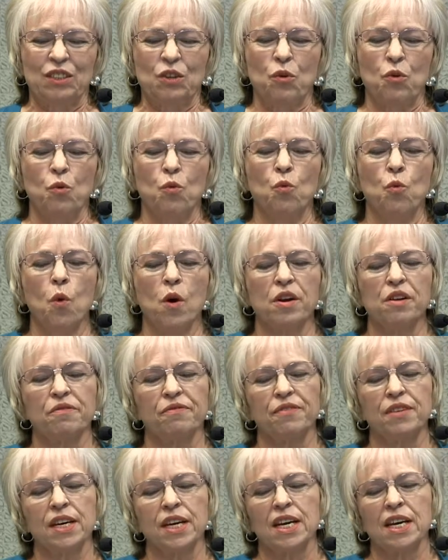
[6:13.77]
One of
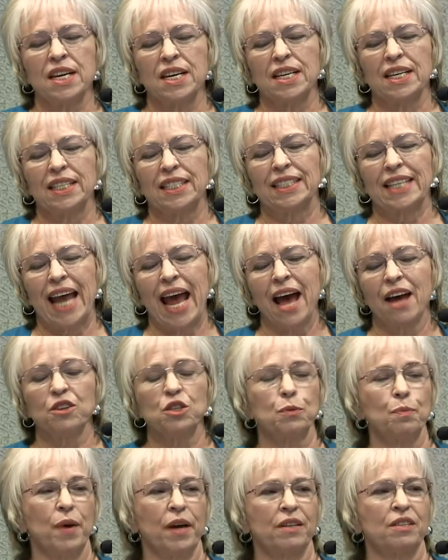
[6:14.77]
the
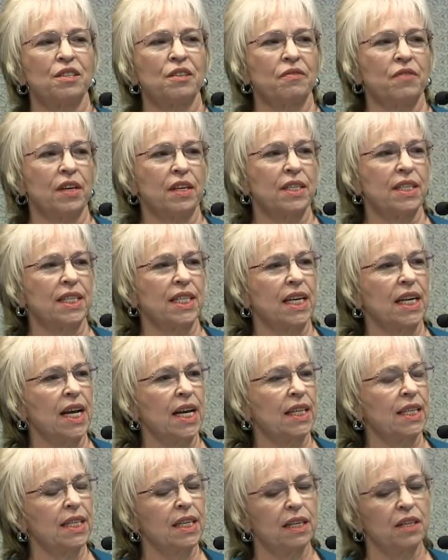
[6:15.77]
aspects of this that I
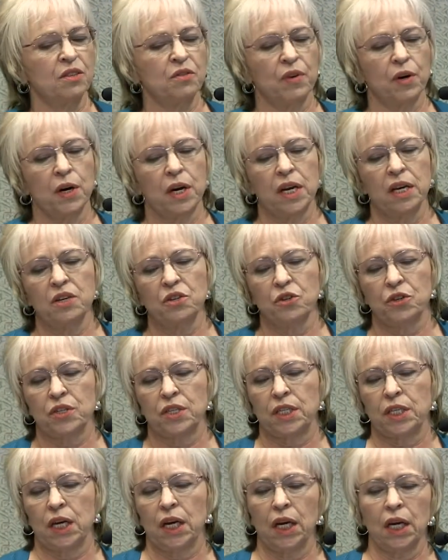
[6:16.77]
think is very
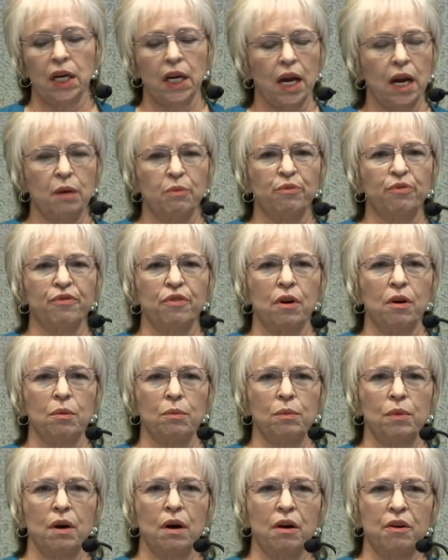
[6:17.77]
interesting came
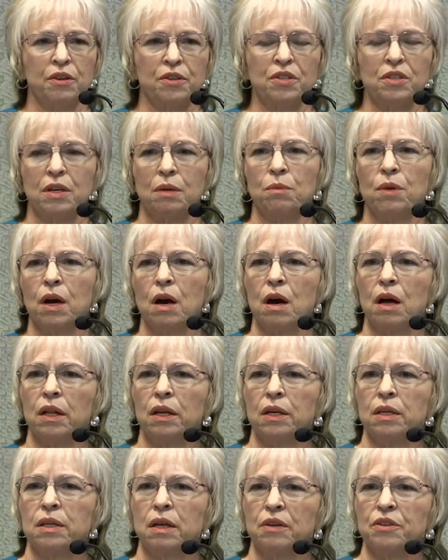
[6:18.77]
from our esteemed
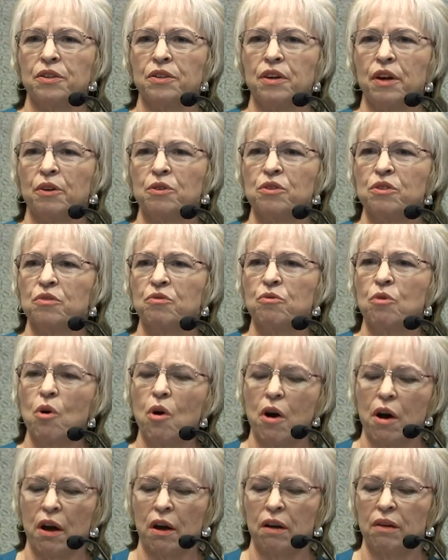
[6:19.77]
colleague, Dr. Nelson
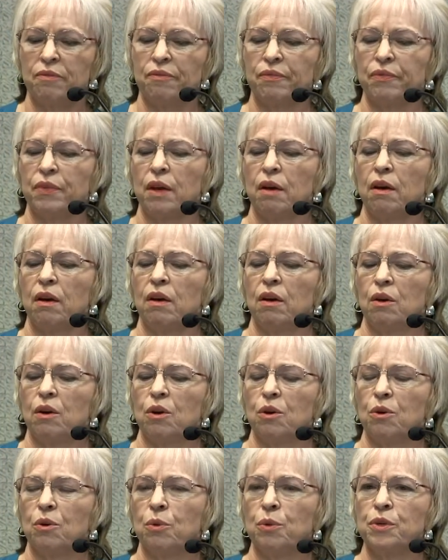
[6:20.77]
Roy,
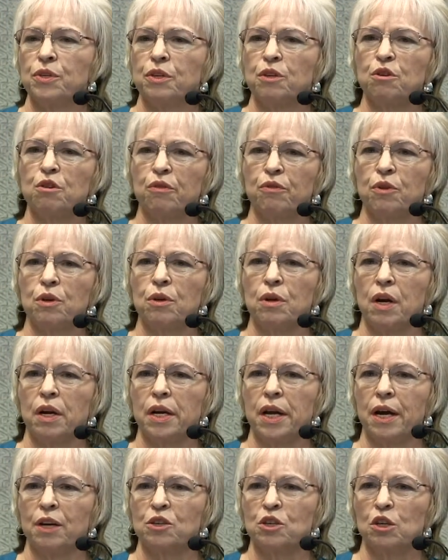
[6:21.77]
who was interviewed on
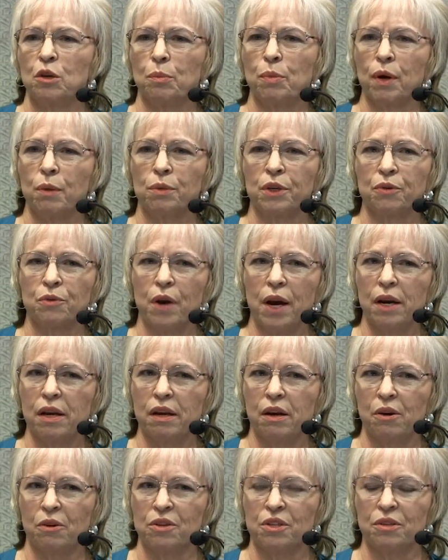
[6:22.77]
National Public
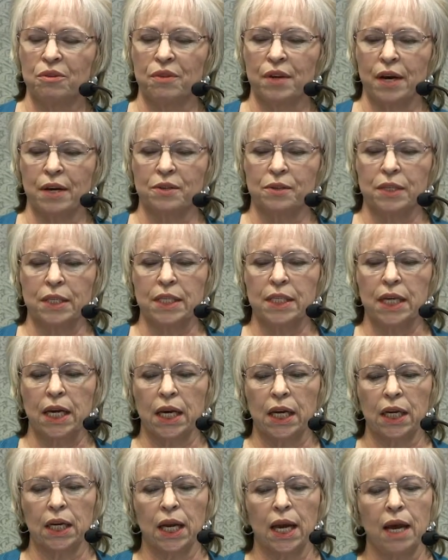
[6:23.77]
Radio in
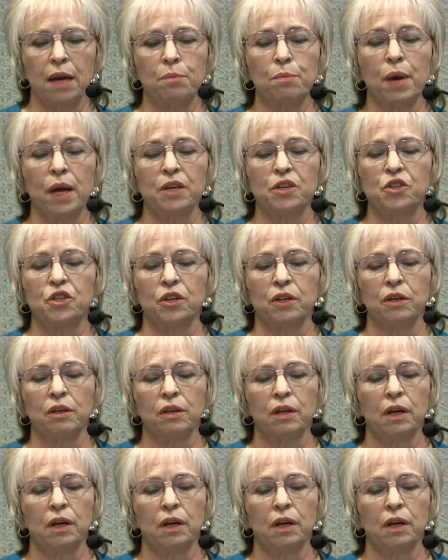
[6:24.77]
2010 and mentioned